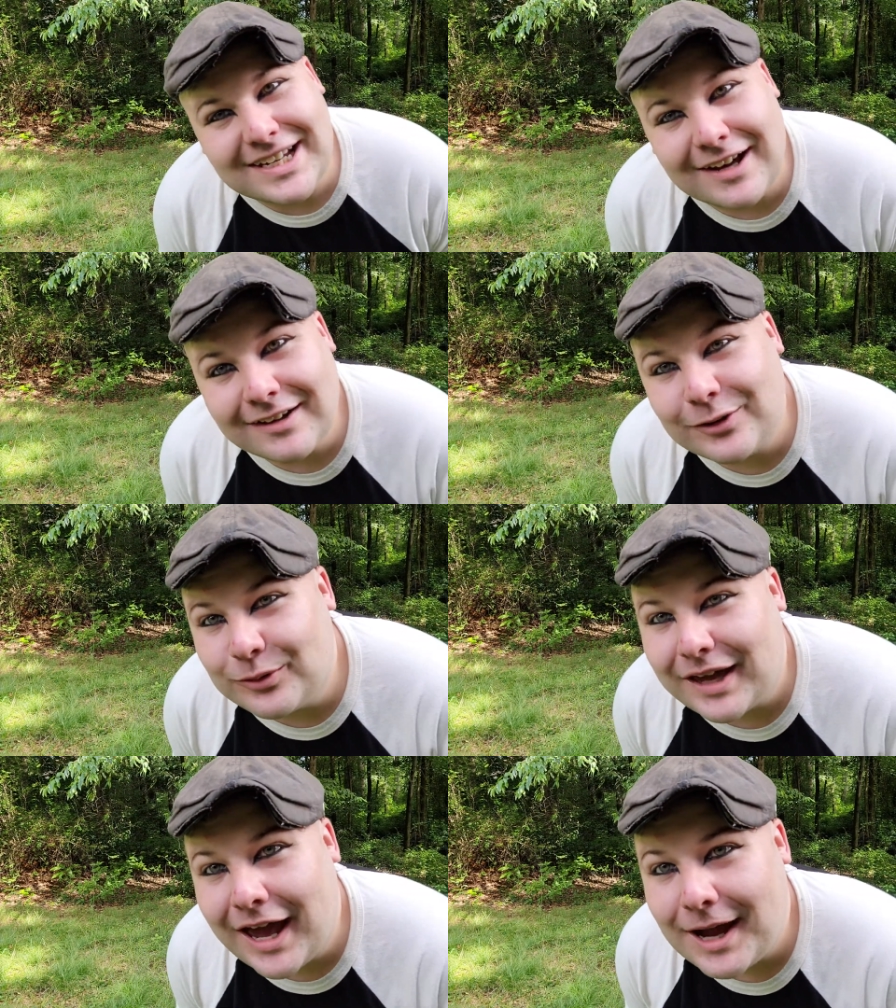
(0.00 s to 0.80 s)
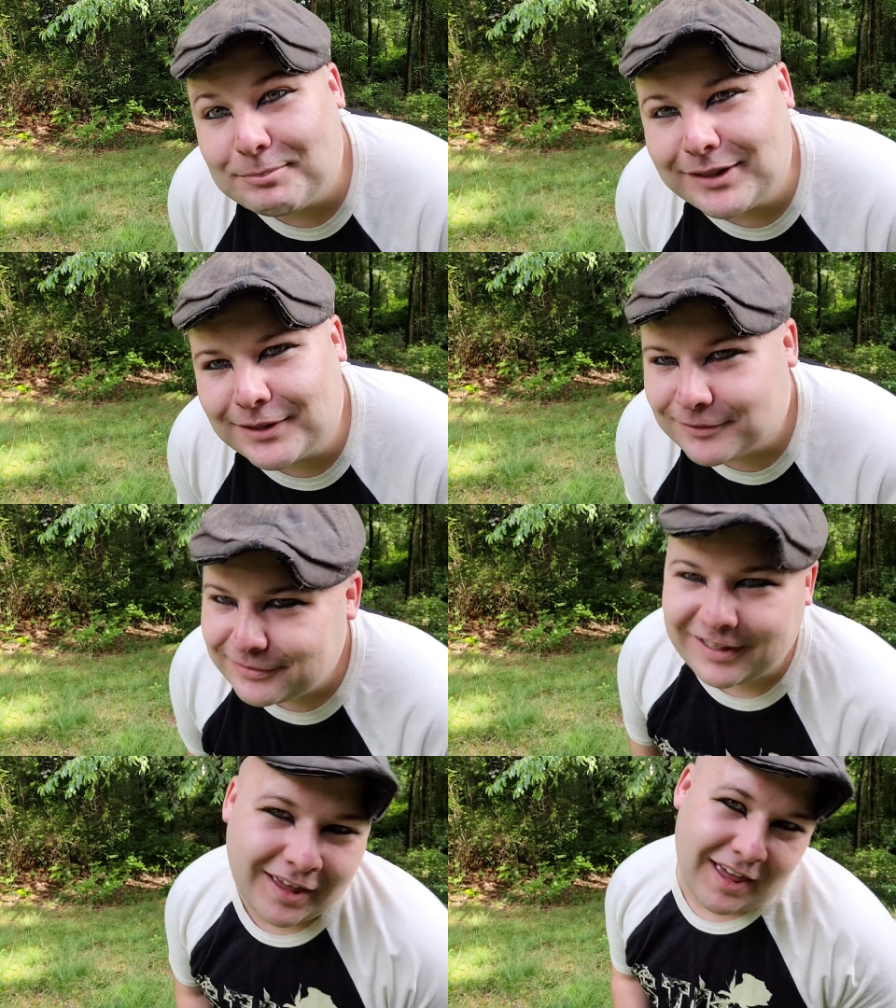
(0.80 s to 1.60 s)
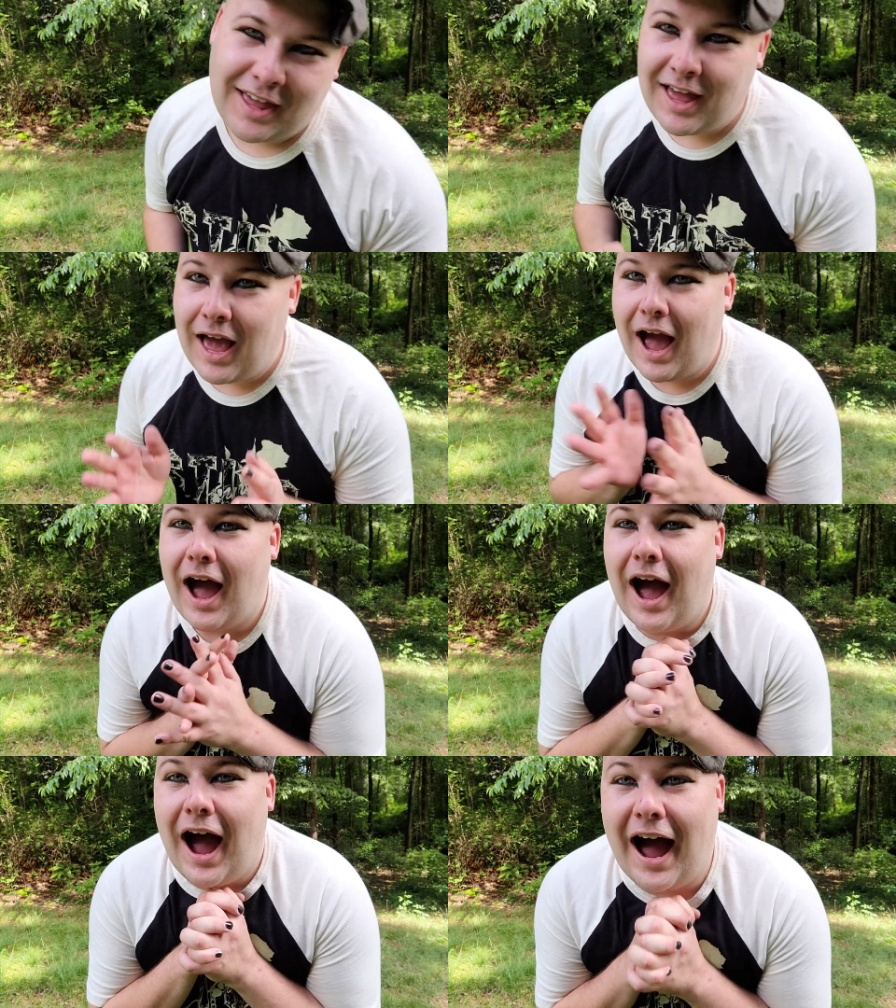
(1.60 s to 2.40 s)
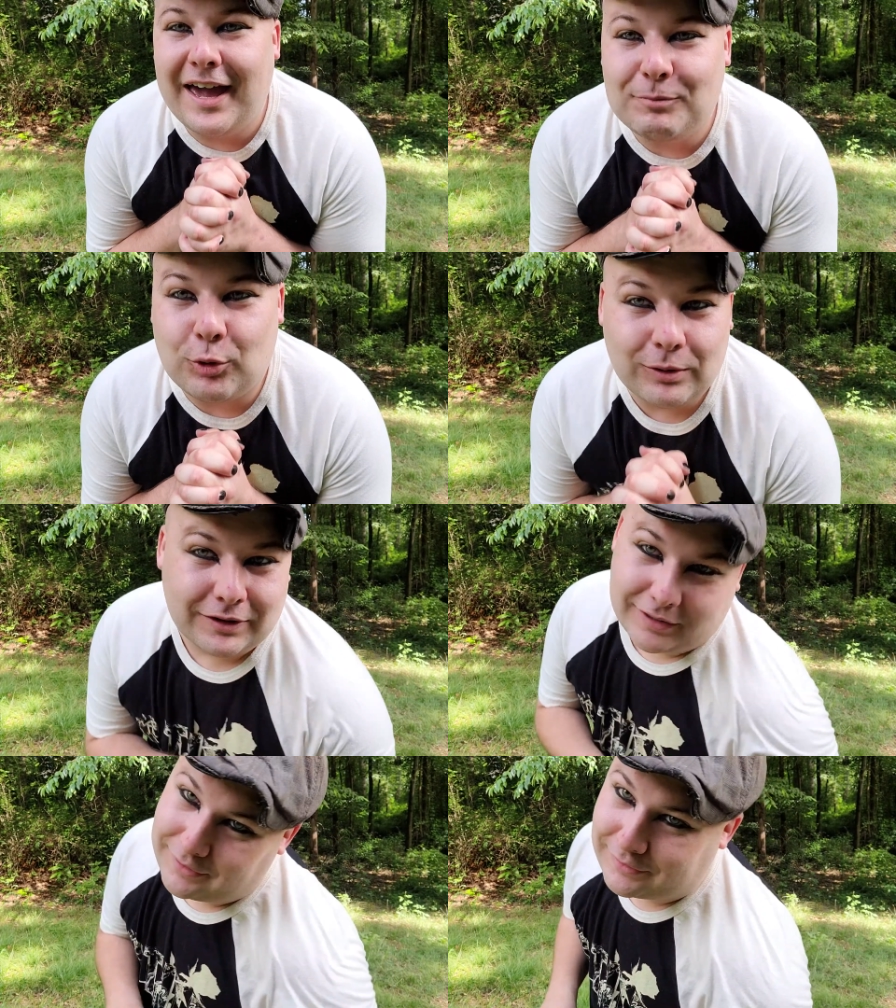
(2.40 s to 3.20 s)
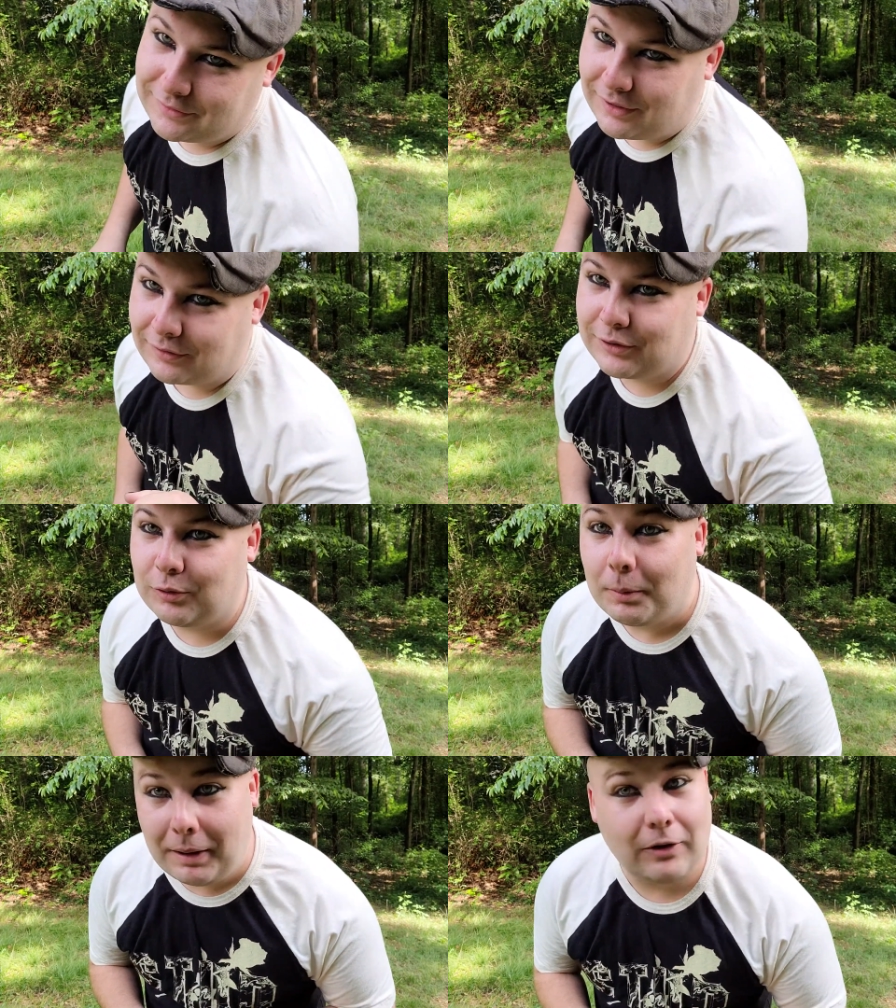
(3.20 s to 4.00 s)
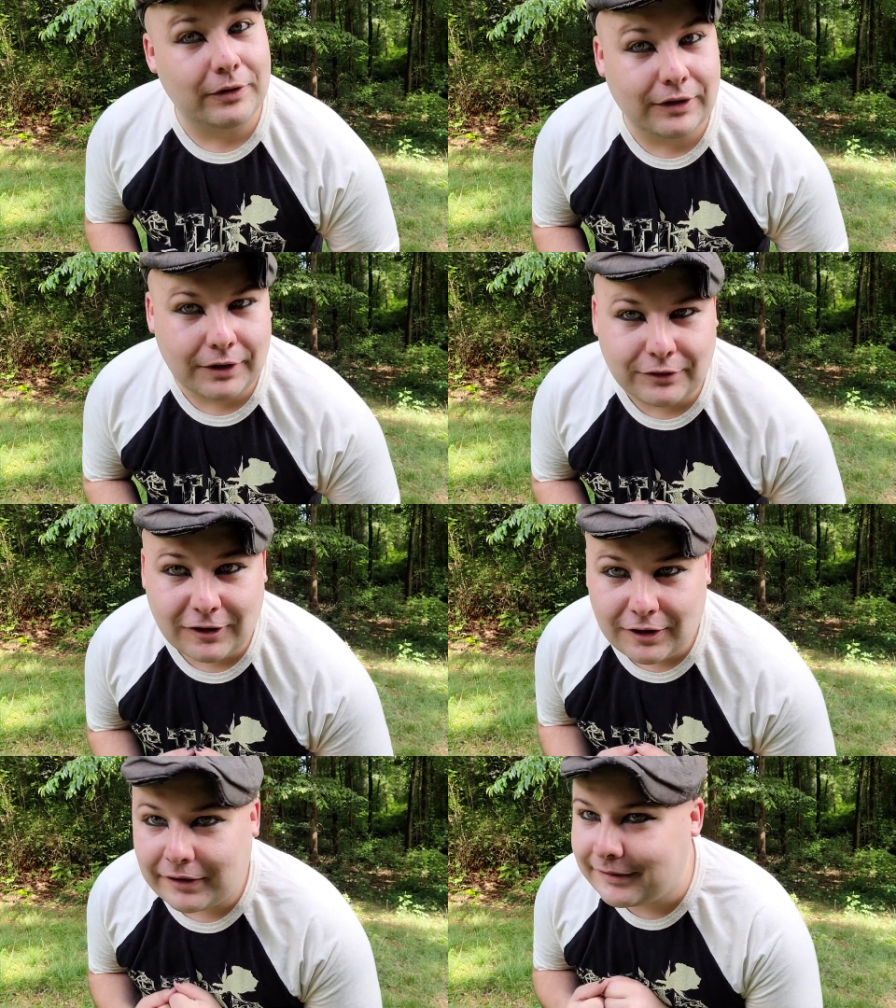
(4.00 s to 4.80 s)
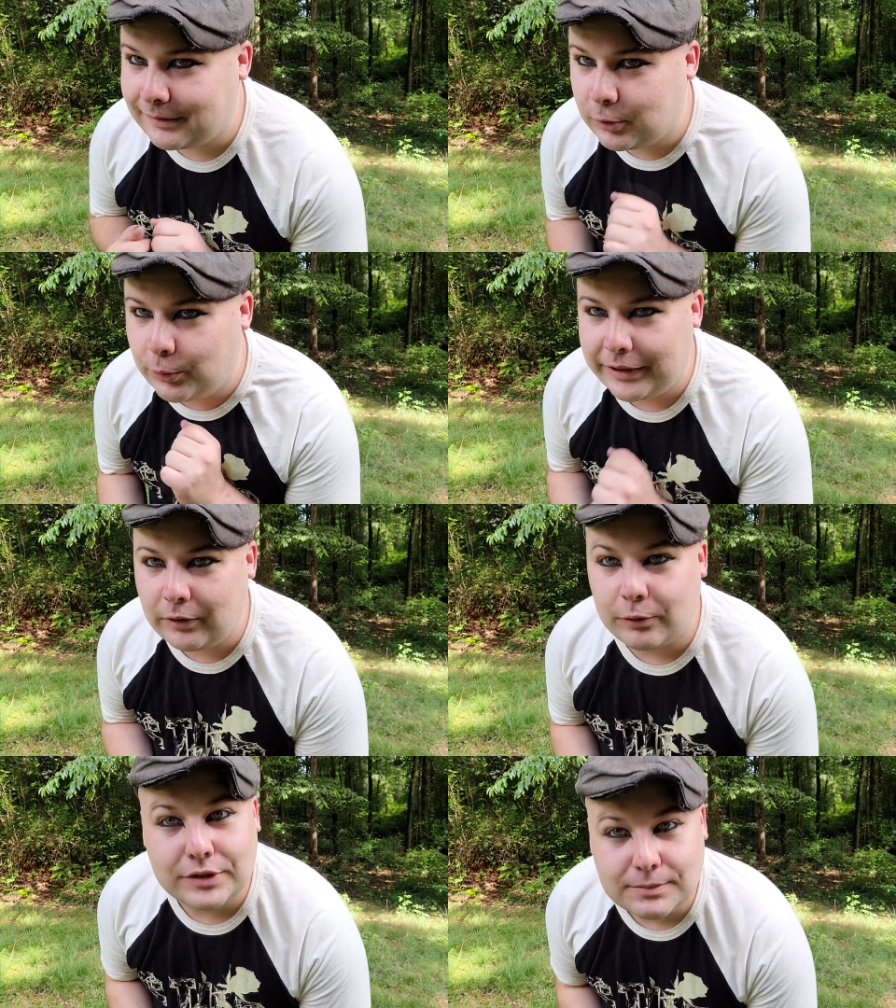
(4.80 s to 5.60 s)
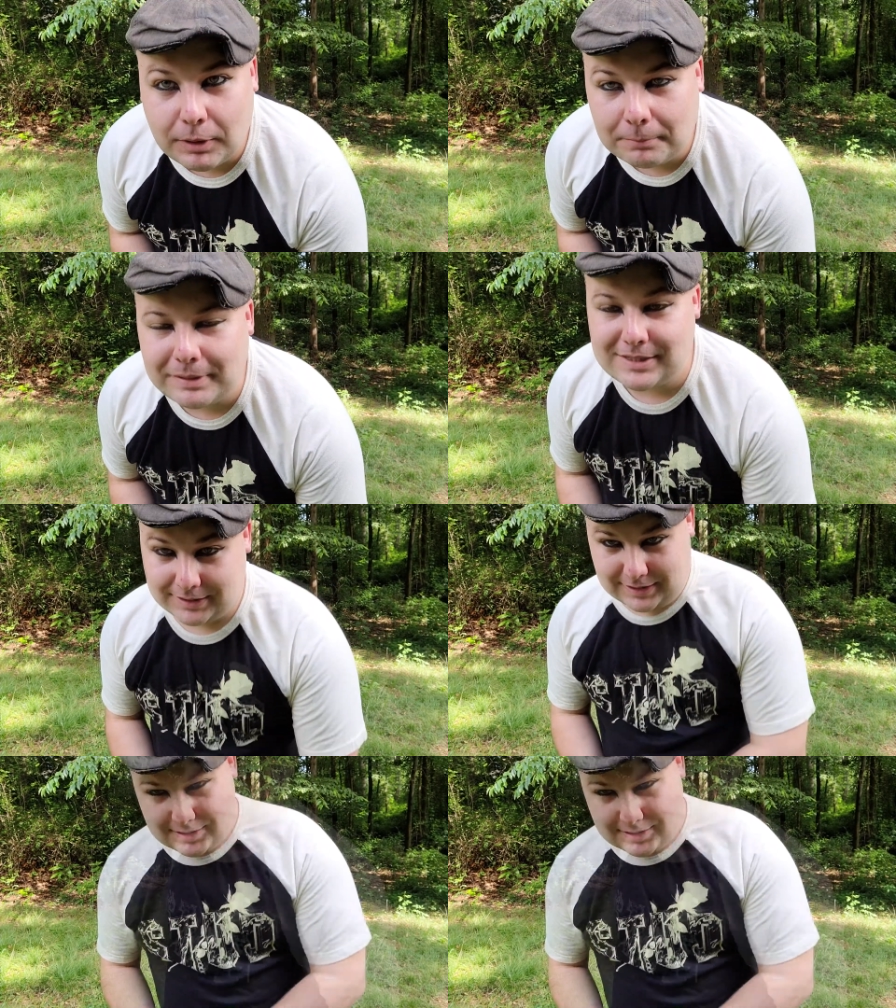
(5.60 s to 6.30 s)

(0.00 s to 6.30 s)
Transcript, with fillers: got you captive, I am going to talk to you about another queer-owned small business.